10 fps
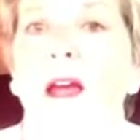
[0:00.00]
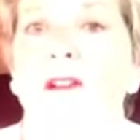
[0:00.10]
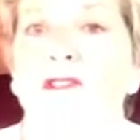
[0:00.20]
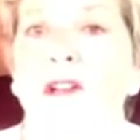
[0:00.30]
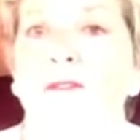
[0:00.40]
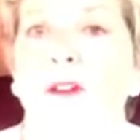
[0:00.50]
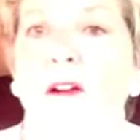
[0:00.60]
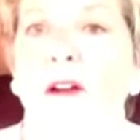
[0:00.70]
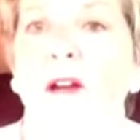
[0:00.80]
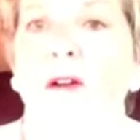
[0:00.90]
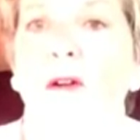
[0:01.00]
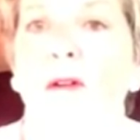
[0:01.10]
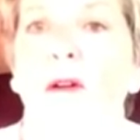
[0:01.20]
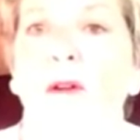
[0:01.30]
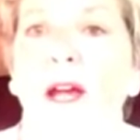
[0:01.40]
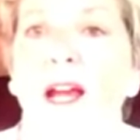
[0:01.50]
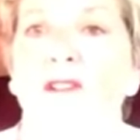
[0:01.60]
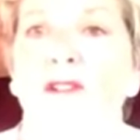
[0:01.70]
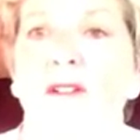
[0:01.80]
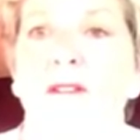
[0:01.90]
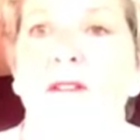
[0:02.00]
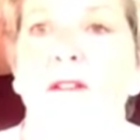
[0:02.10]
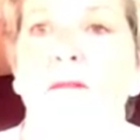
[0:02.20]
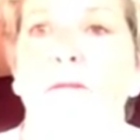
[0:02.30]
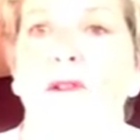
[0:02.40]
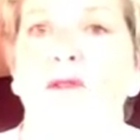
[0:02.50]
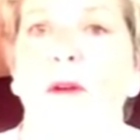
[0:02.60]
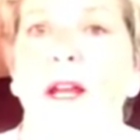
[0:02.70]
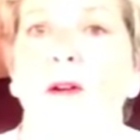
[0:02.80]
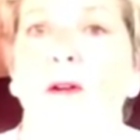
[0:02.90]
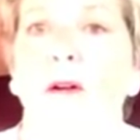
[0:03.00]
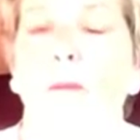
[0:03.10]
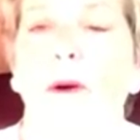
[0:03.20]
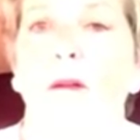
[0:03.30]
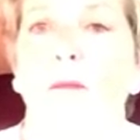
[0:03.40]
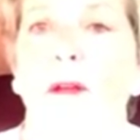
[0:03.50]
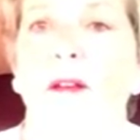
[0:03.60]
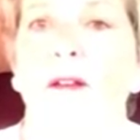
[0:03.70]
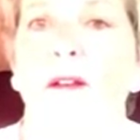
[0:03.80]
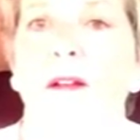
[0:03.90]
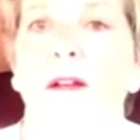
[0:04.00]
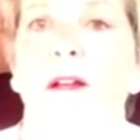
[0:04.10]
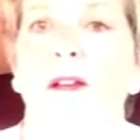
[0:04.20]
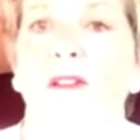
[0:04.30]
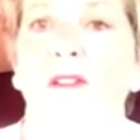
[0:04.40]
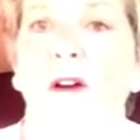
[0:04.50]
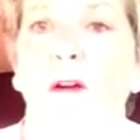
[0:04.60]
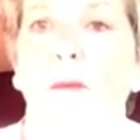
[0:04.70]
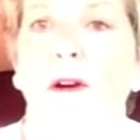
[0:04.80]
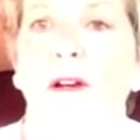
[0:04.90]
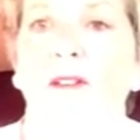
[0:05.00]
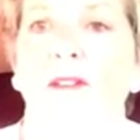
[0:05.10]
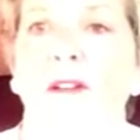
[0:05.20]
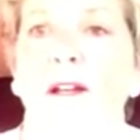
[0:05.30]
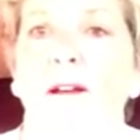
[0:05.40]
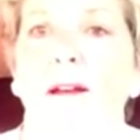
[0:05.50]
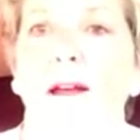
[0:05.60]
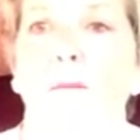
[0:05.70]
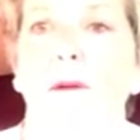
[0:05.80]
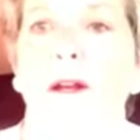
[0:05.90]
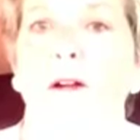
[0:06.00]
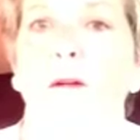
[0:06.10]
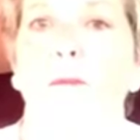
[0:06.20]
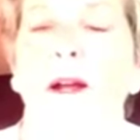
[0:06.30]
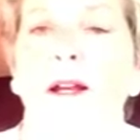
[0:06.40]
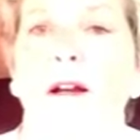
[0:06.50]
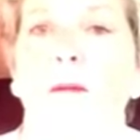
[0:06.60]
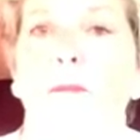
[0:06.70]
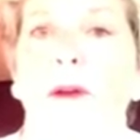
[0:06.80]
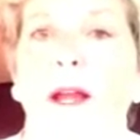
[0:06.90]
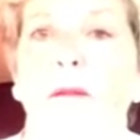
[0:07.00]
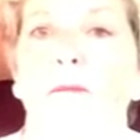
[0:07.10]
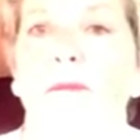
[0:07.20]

She varied her locations between her apartment, Starbucks, and Panera Bread Company.